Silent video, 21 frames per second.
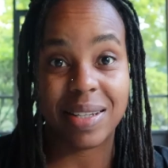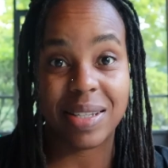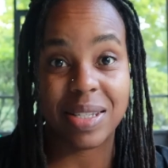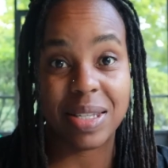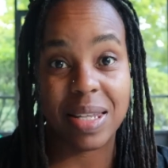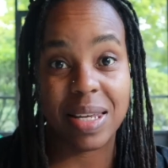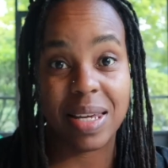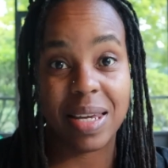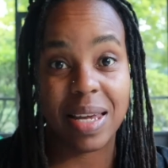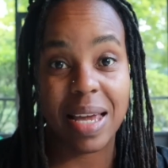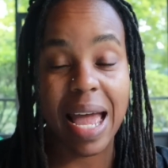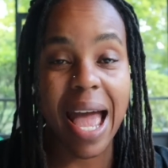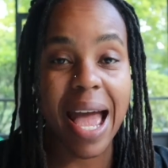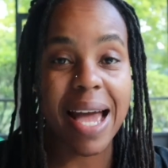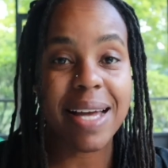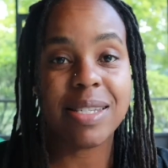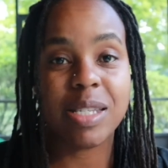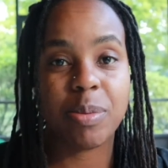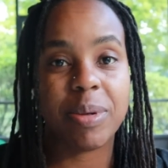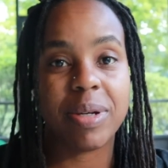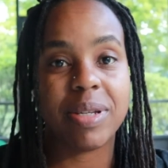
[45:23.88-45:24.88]
It's the
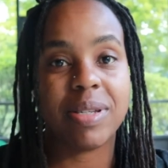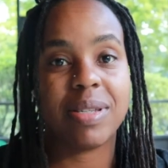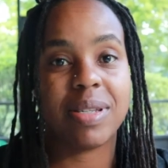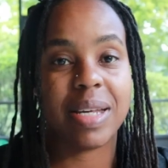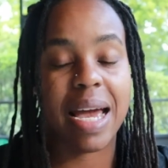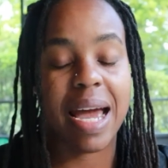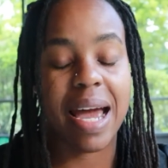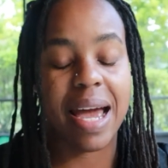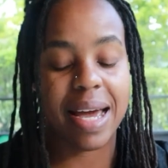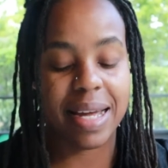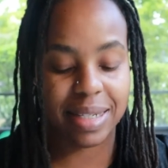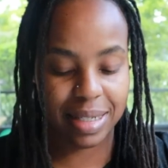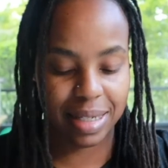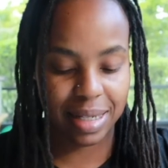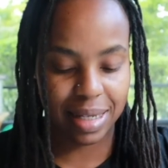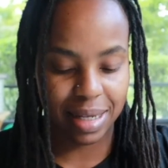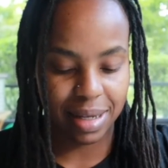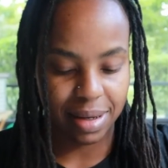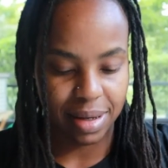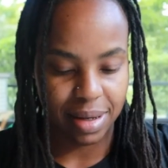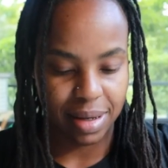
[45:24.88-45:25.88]
Aspis hat
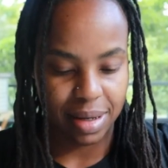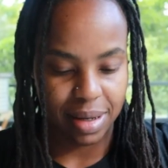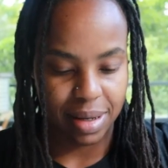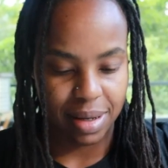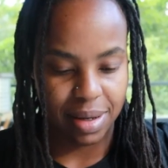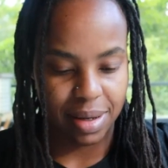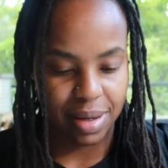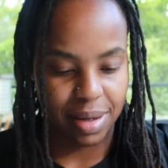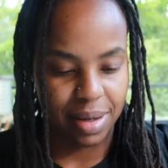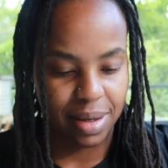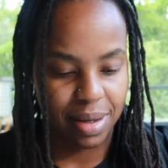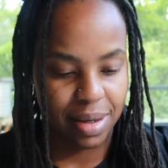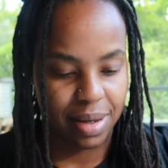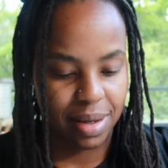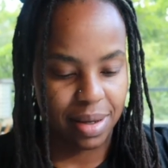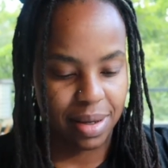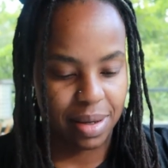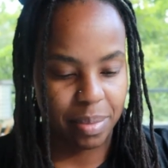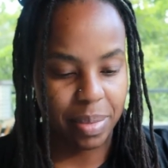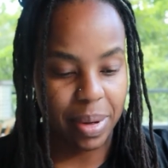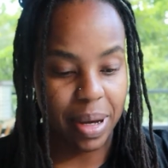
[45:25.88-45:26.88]

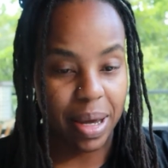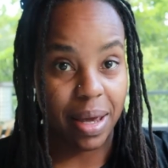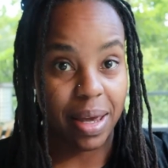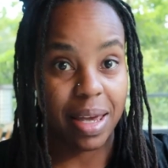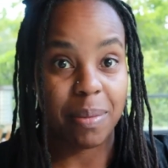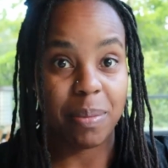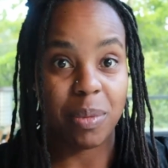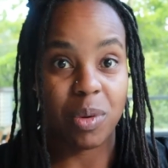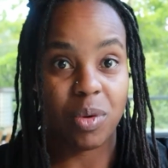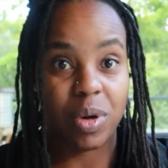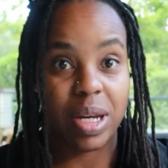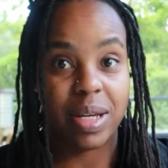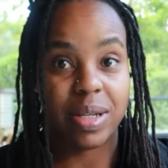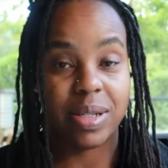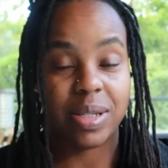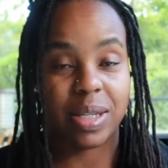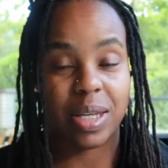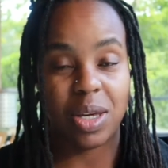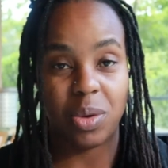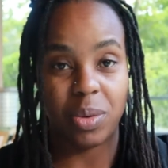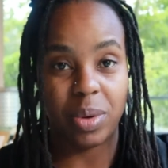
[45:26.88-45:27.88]
by Marina
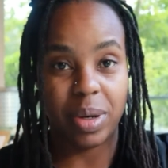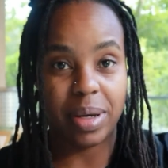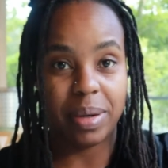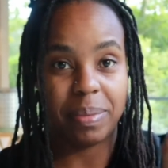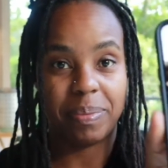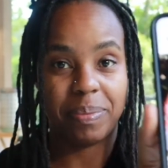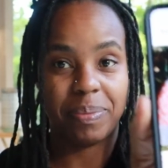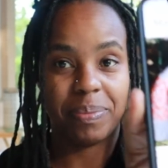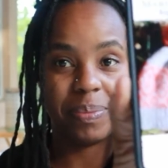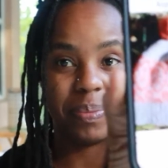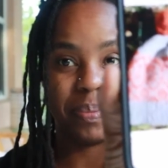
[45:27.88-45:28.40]
Skua.